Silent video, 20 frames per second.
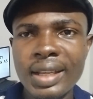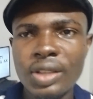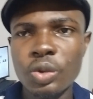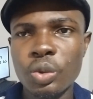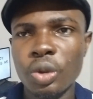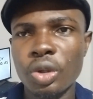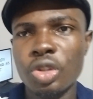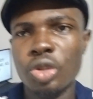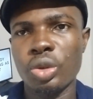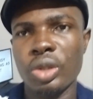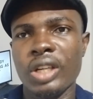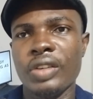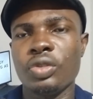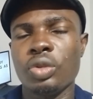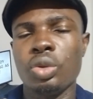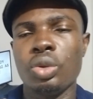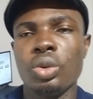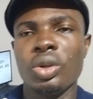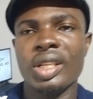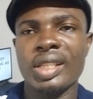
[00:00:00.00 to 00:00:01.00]
that's what you
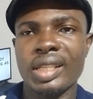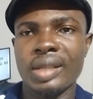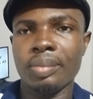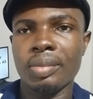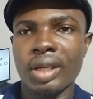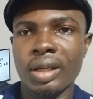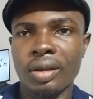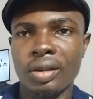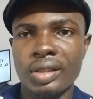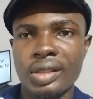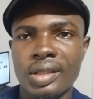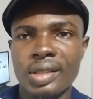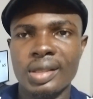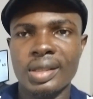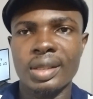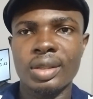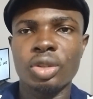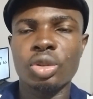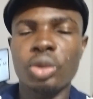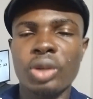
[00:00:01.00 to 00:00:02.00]
have to do as a
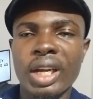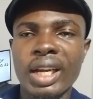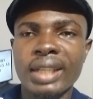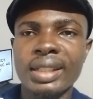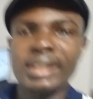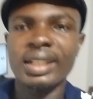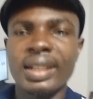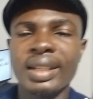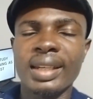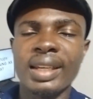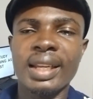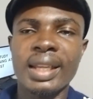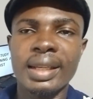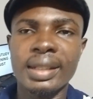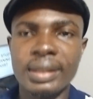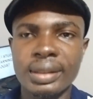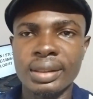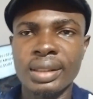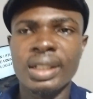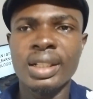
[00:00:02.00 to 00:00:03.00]
biologist, and try and then
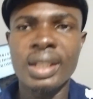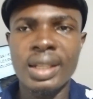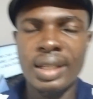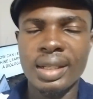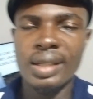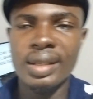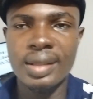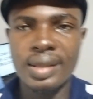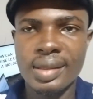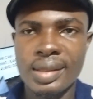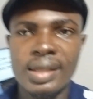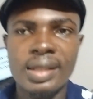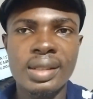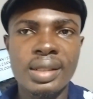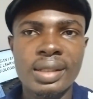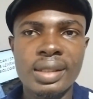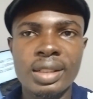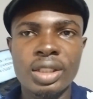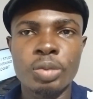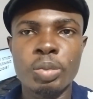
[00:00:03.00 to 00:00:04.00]
learn,
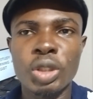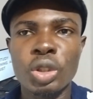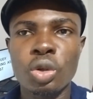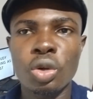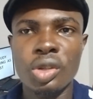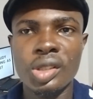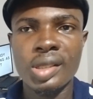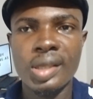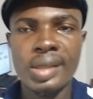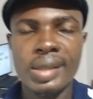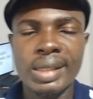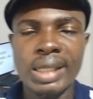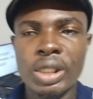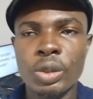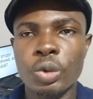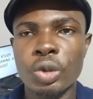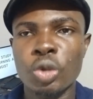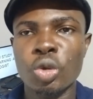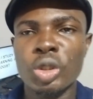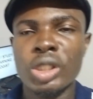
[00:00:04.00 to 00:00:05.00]
study, be
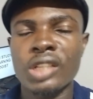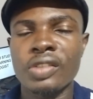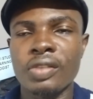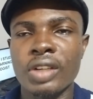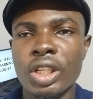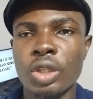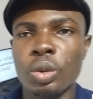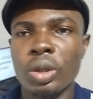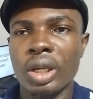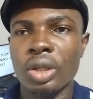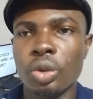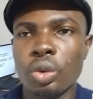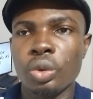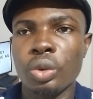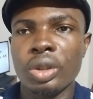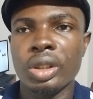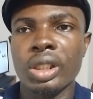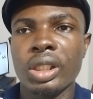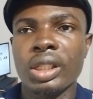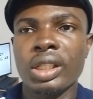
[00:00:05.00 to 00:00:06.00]
consistent with whatever you are
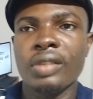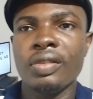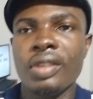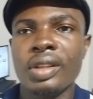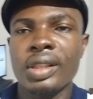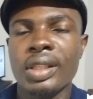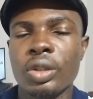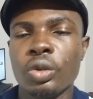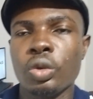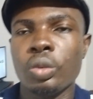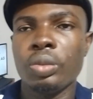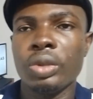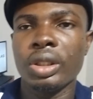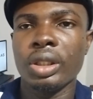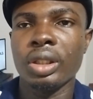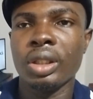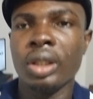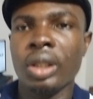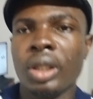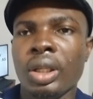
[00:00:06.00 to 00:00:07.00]
doing, and everything will
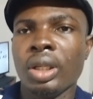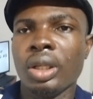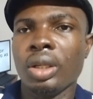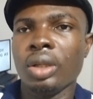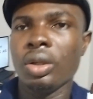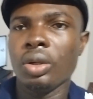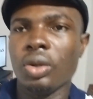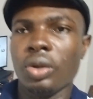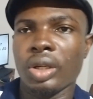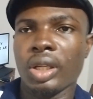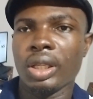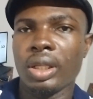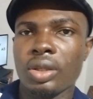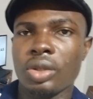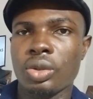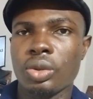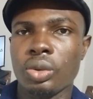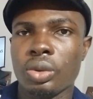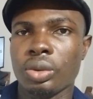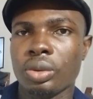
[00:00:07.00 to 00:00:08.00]
be
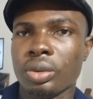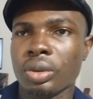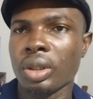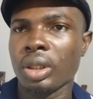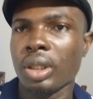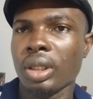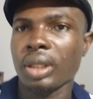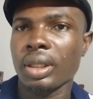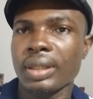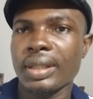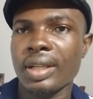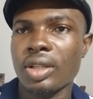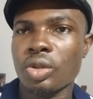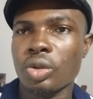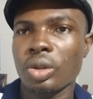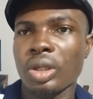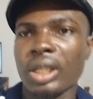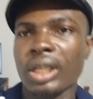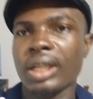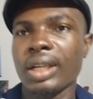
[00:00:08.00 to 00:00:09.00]
okay. So
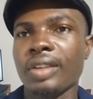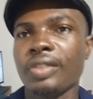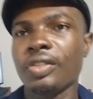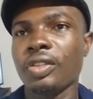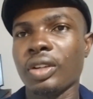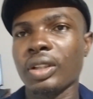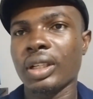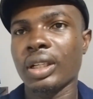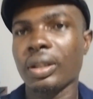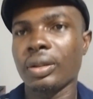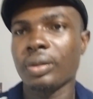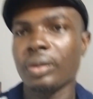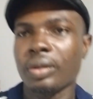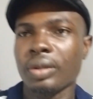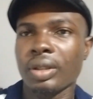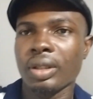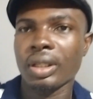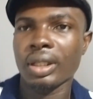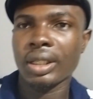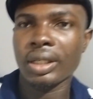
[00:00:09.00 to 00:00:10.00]
that's all I have for now,
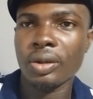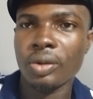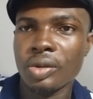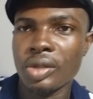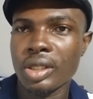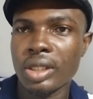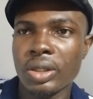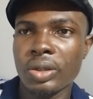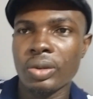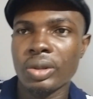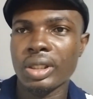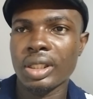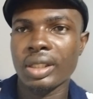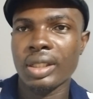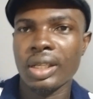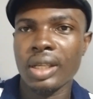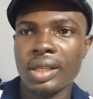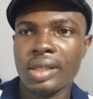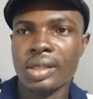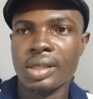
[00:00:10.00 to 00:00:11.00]
and I'll see you in
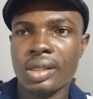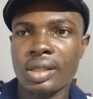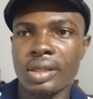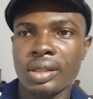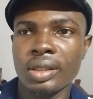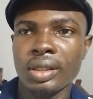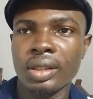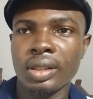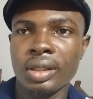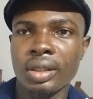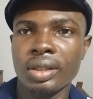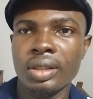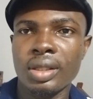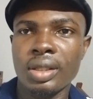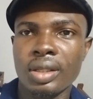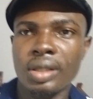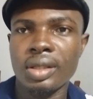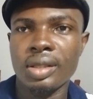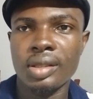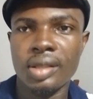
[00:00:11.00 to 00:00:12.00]
the next
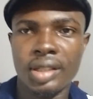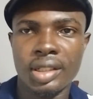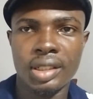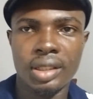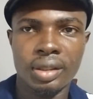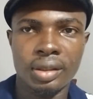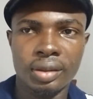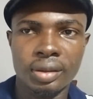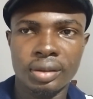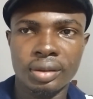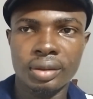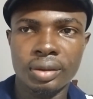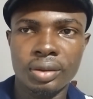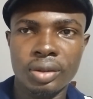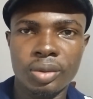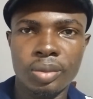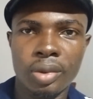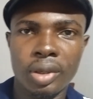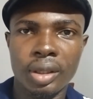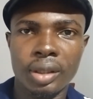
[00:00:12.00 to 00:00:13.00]
session.
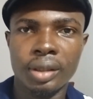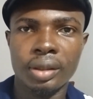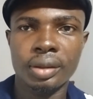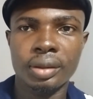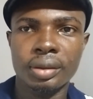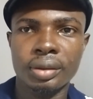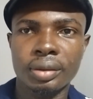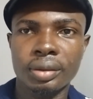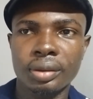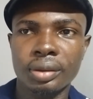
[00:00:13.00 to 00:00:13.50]
Goodbye.